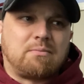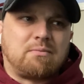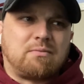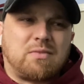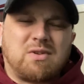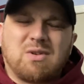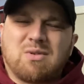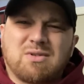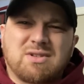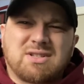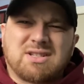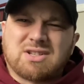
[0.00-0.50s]

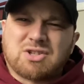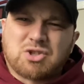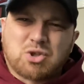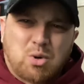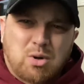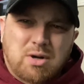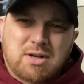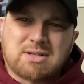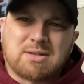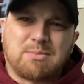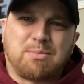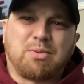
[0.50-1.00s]
Noticing
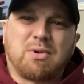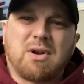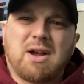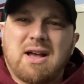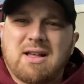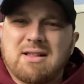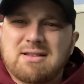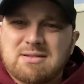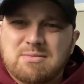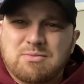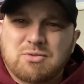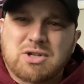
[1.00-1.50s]
shortness of
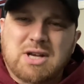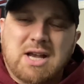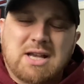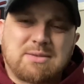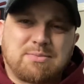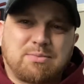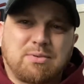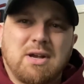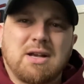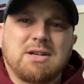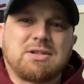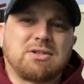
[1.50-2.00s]
breath, some
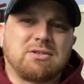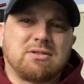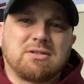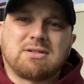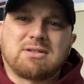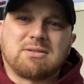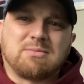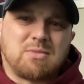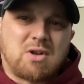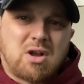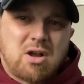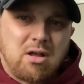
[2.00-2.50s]
chest
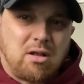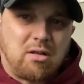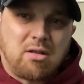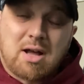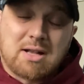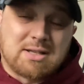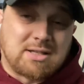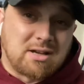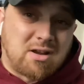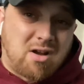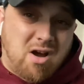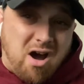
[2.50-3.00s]
pressures,
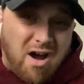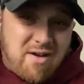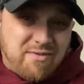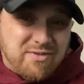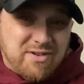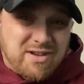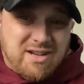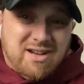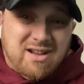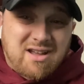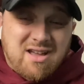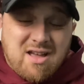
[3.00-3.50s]
lots of
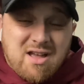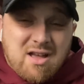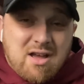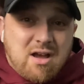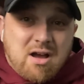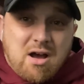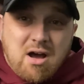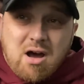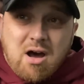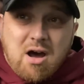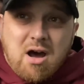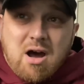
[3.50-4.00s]
coughing.
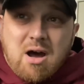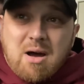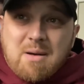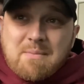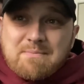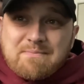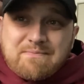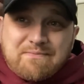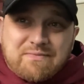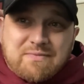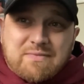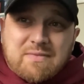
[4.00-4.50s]

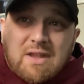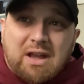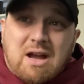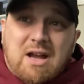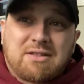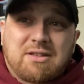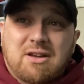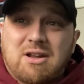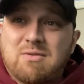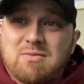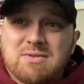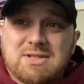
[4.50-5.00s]
I
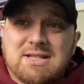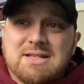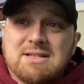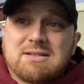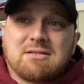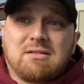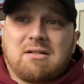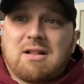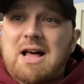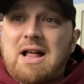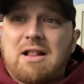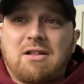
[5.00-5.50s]
thought it was
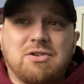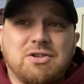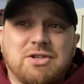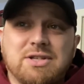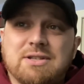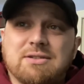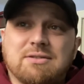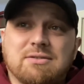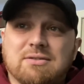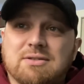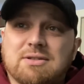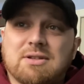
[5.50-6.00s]
seasonal
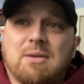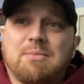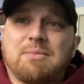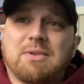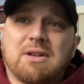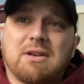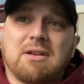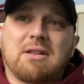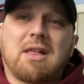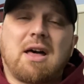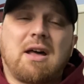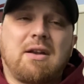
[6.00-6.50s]
allergies or
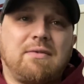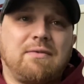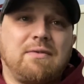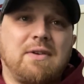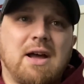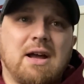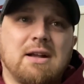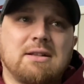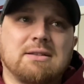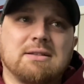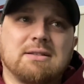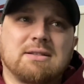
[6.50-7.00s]
something to that
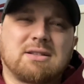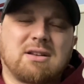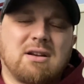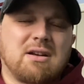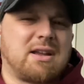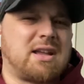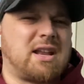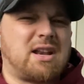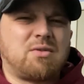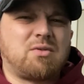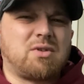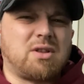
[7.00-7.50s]
effect. It started
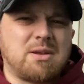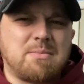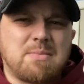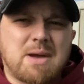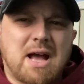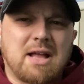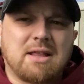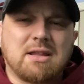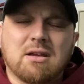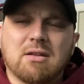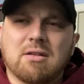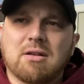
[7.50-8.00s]
getting really
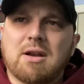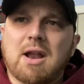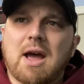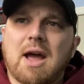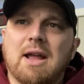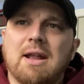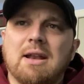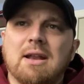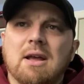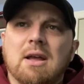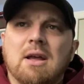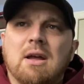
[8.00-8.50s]
bad the other night,